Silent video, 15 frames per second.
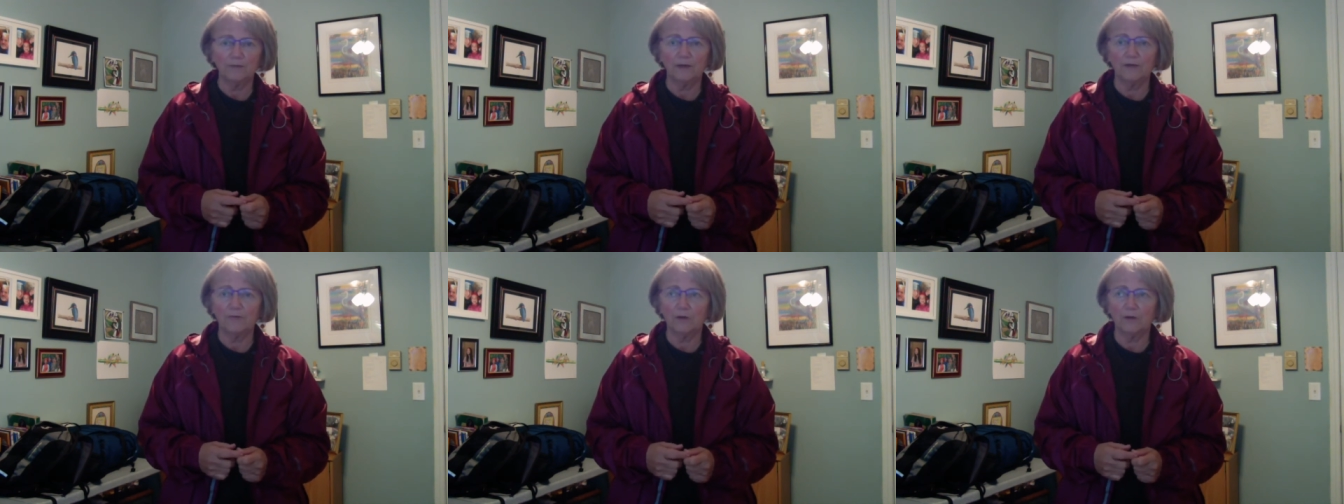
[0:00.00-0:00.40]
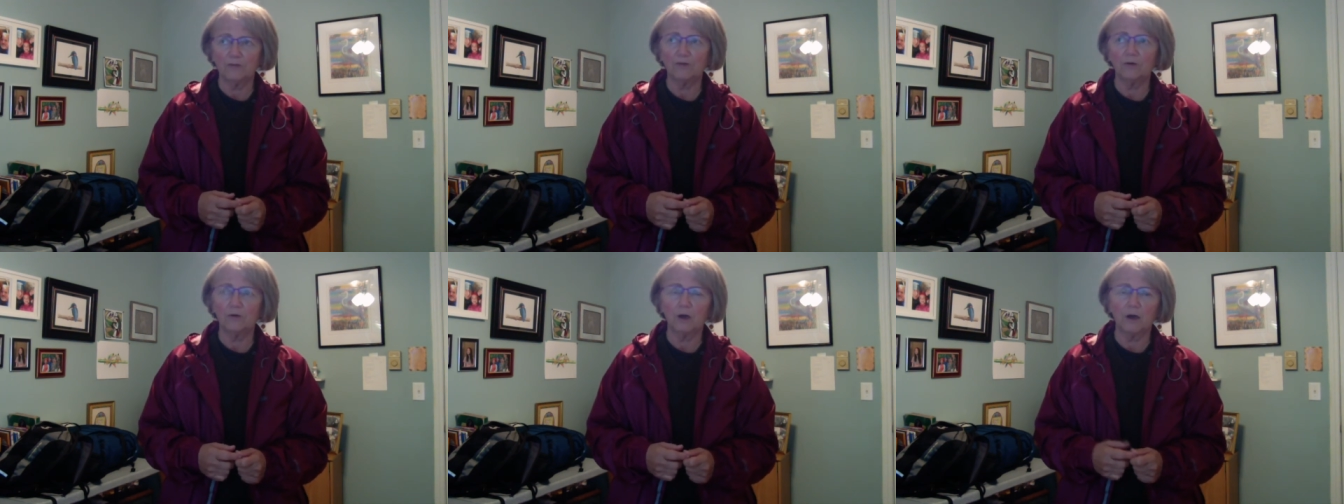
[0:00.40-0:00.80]
I've
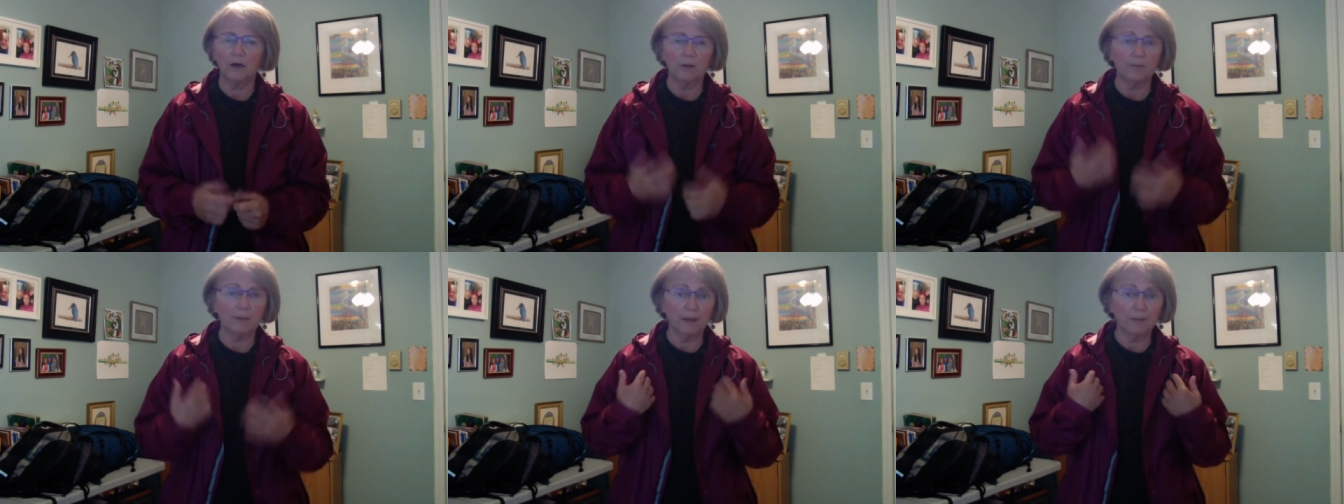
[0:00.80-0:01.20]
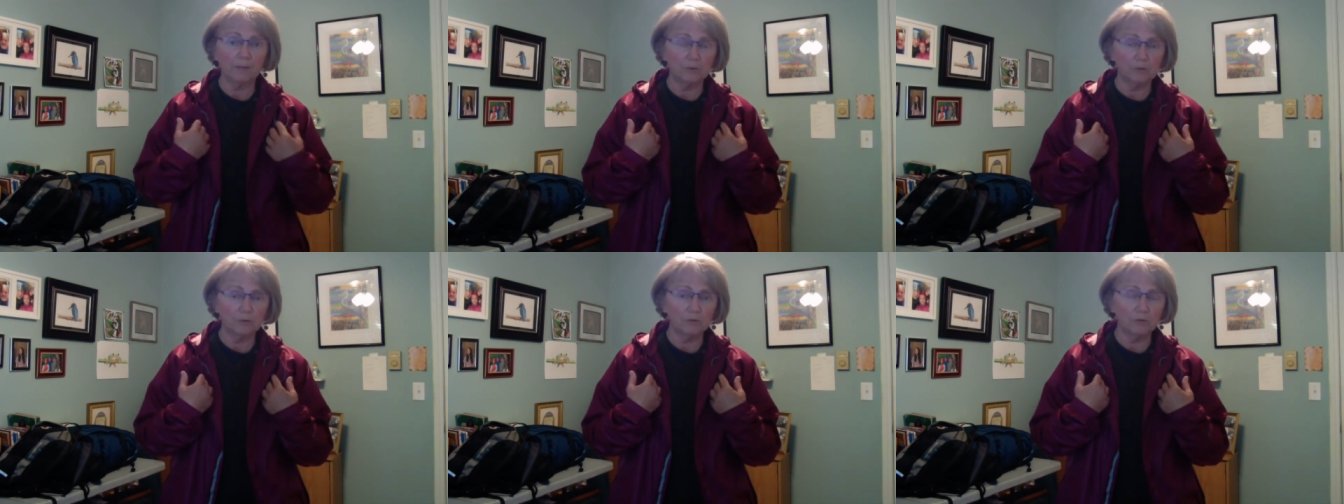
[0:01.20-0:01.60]
also got a
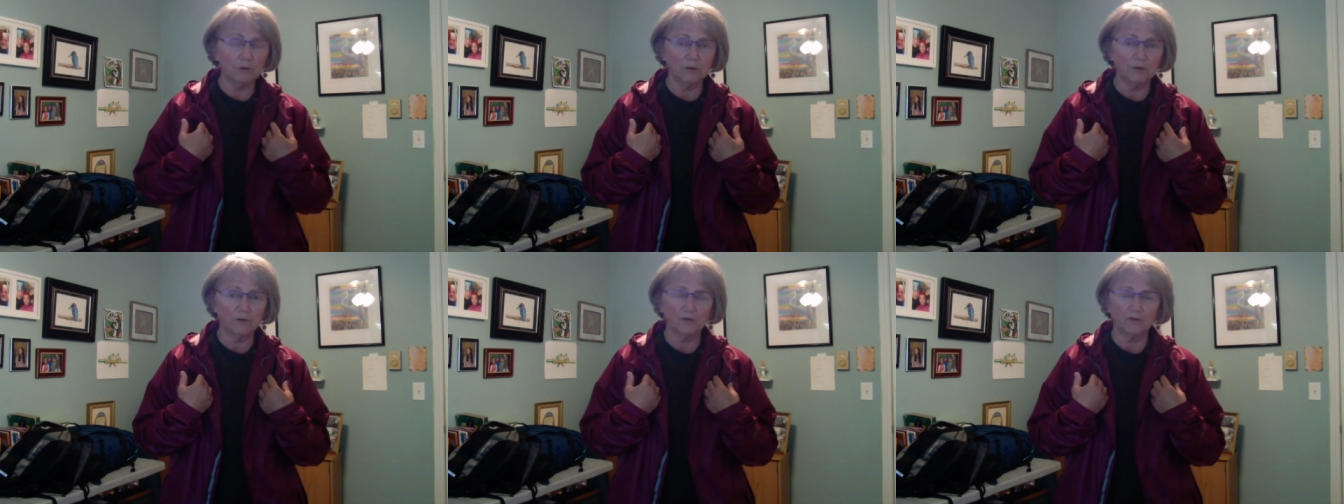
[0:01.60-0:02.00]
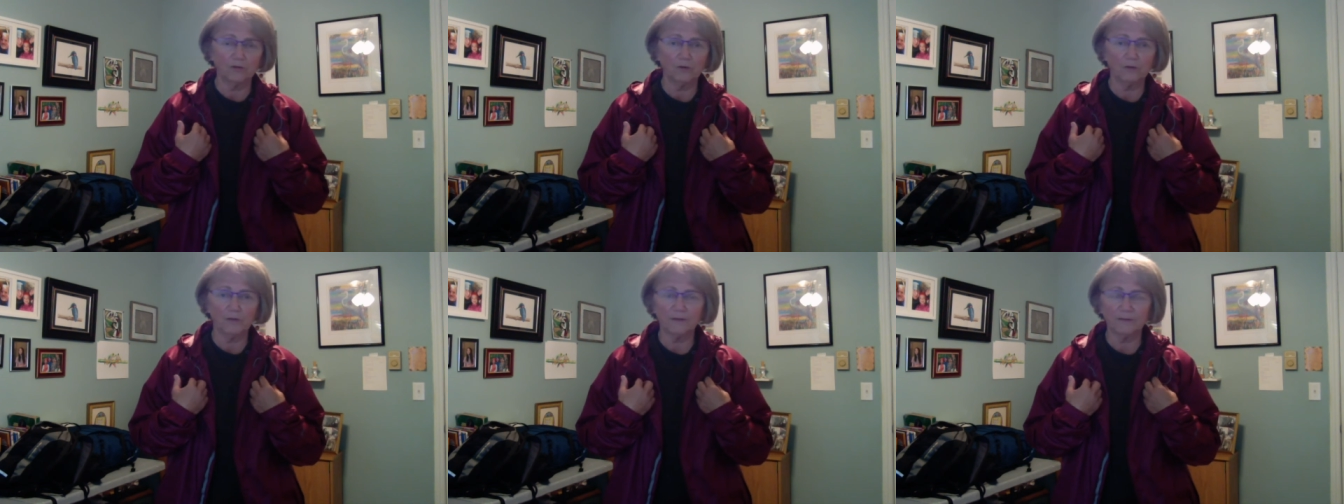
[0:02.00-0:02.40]
bamboo
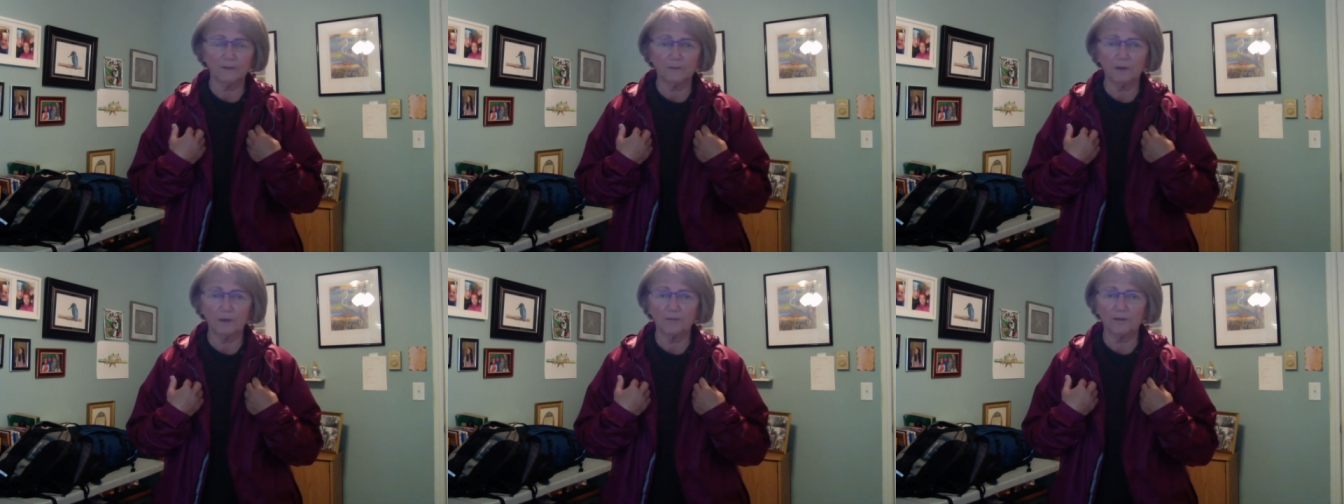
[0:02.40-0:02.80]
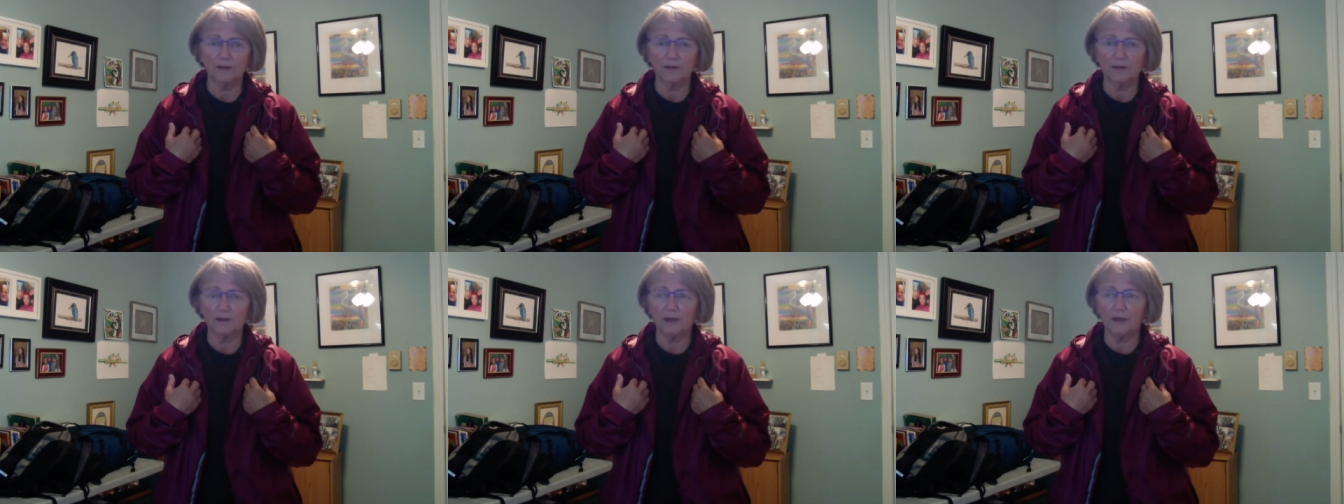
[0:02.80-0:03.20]
undershirt that sometimes
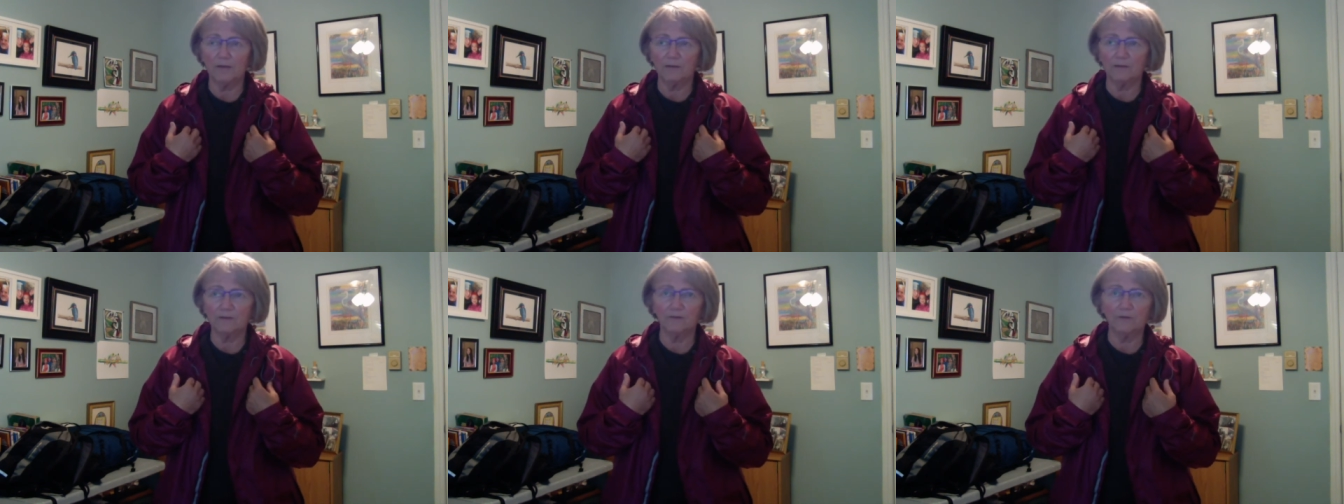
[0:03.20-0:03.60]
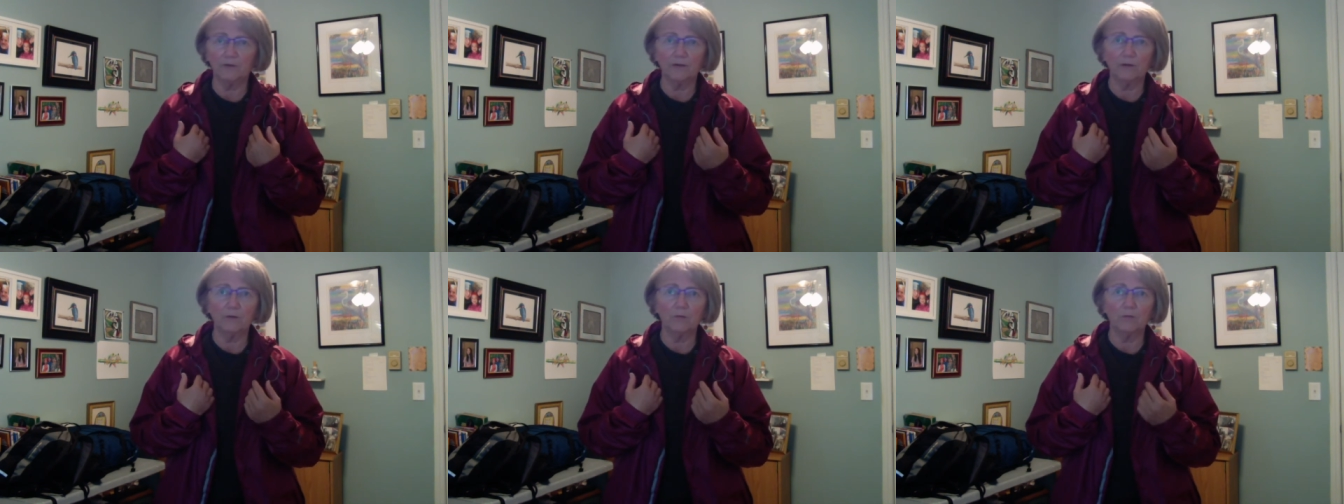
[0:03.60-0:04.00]
I take that's
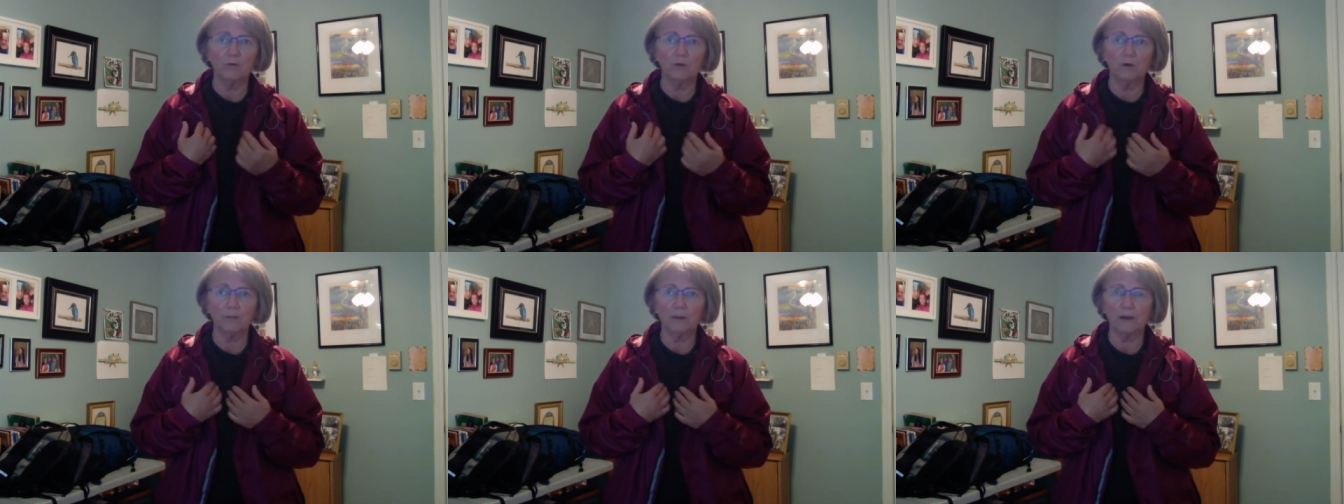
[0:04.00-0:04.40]
very warm.